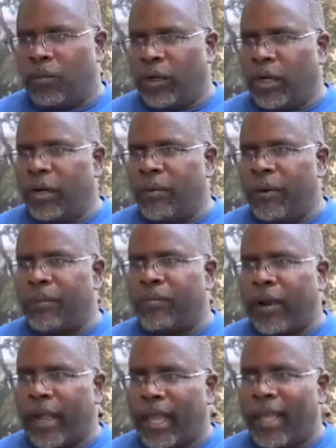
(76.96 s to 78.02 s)
We're going to be, we're
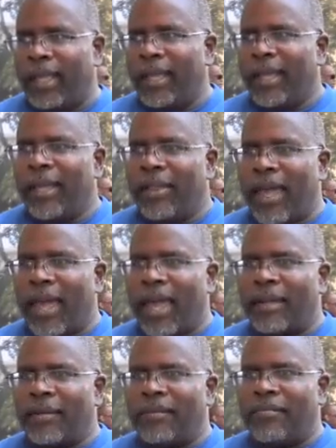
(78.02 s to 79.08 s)
praying that